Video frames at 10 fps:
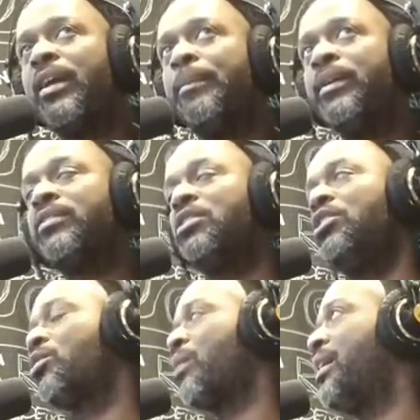up here to
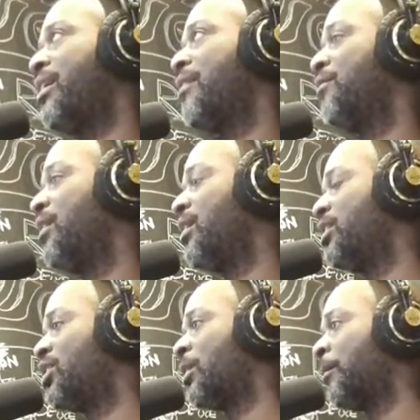Ukrainian
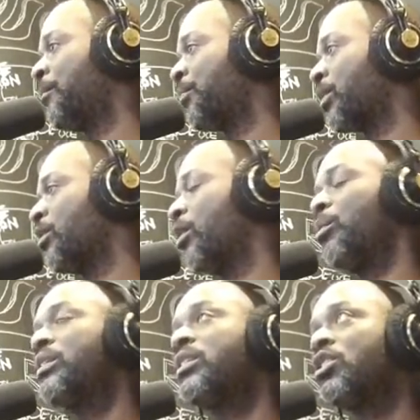village you know,
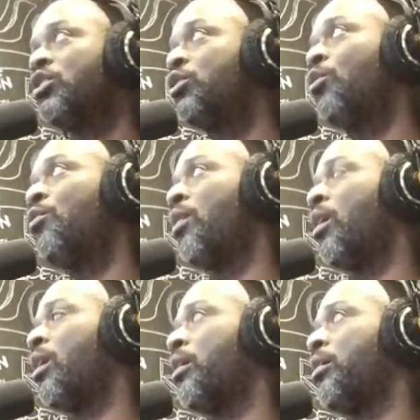which isn't too
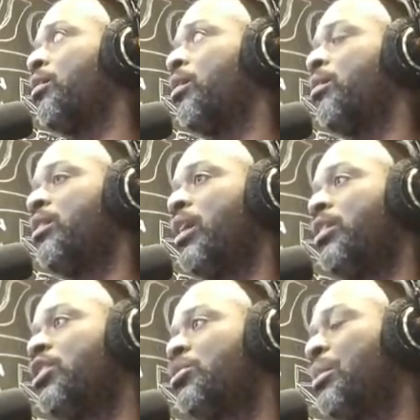far. You know, in,
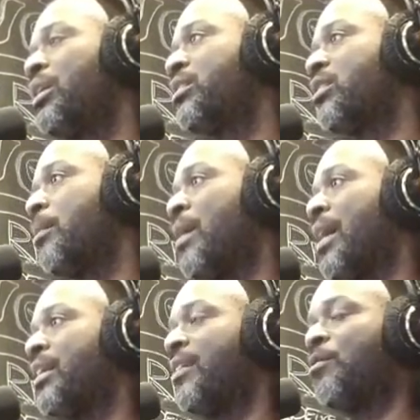in the spring and summer, I
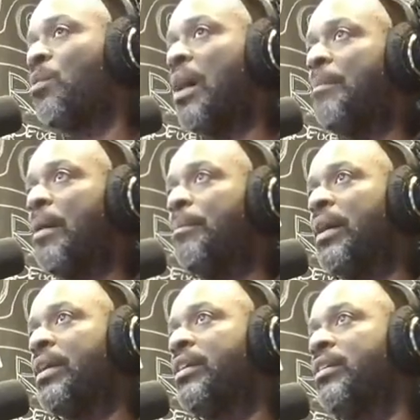could even ride my
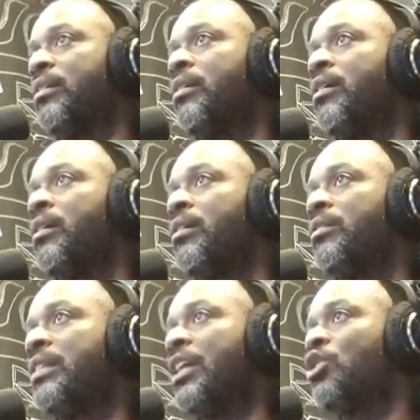bike here.
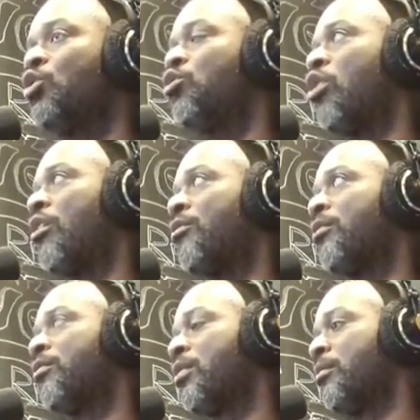It's not too far
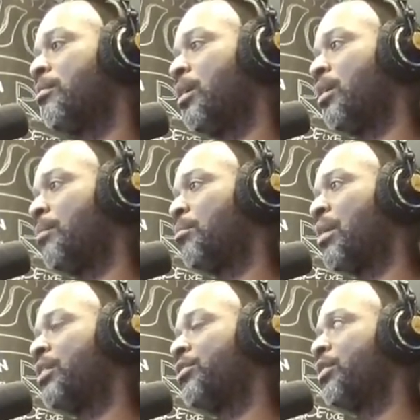from, from uh,
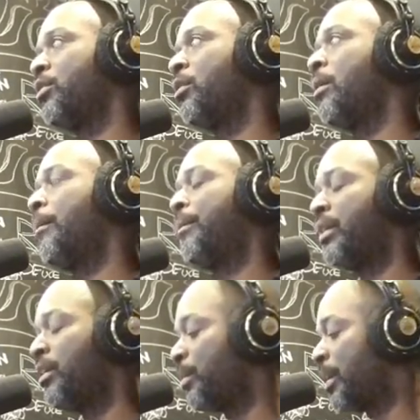Bronzeville. But
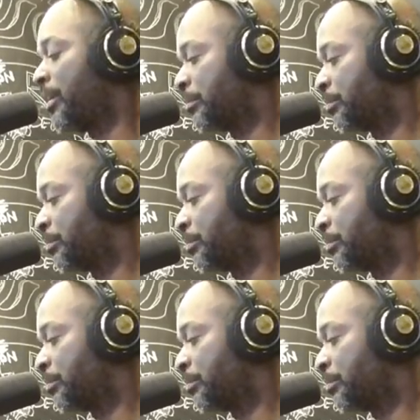anyway,